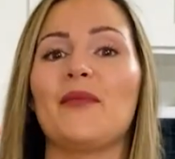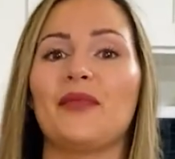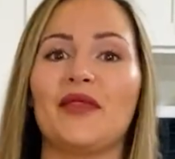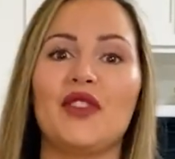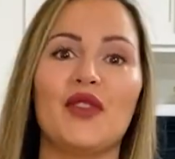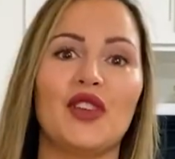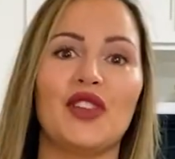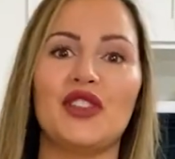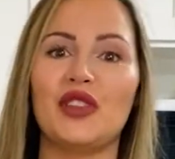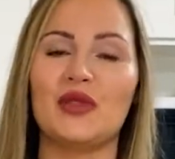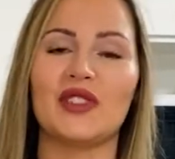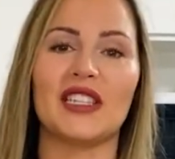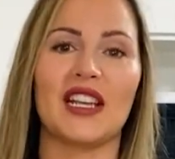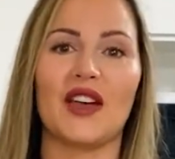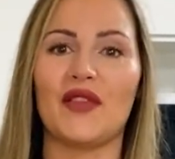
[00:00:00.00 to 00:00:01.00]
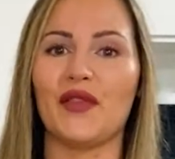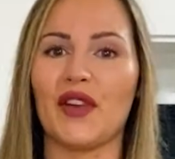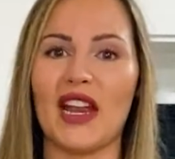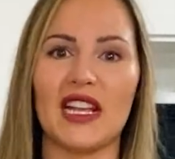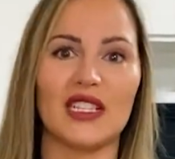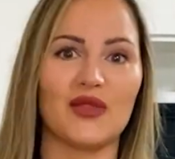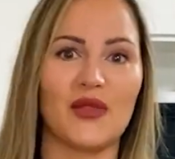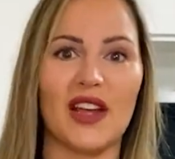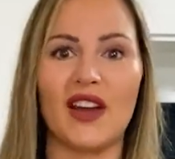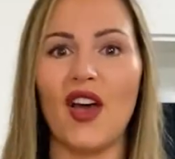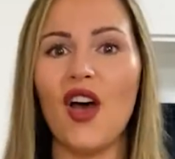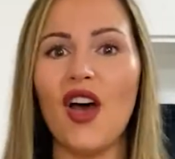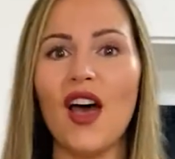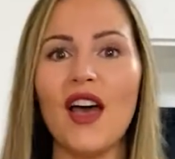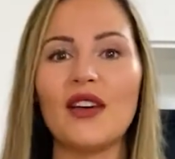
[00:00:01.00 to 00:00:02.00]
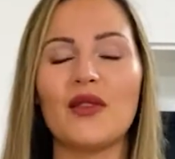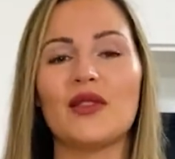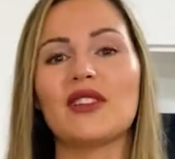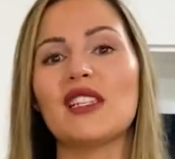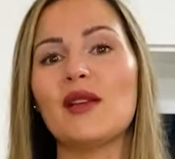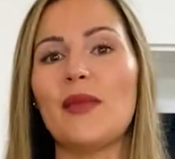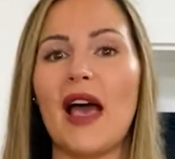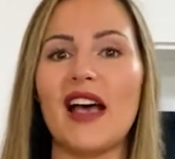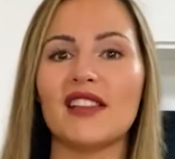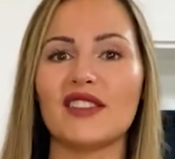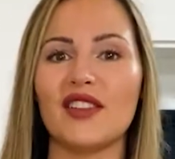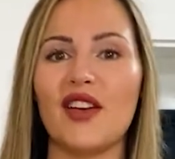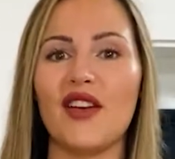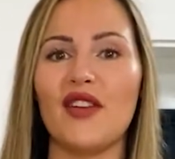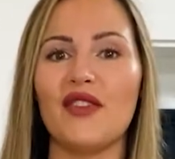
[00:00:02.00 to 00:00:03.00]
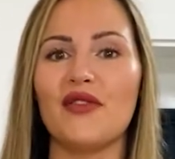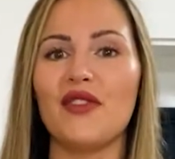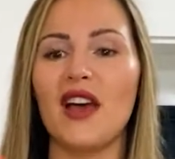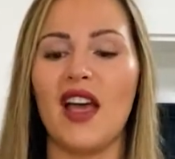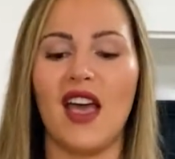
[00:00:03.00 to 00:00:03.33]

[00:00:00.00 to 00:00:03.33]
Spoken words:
You can use like a Frank's Red Hot or Tabasco,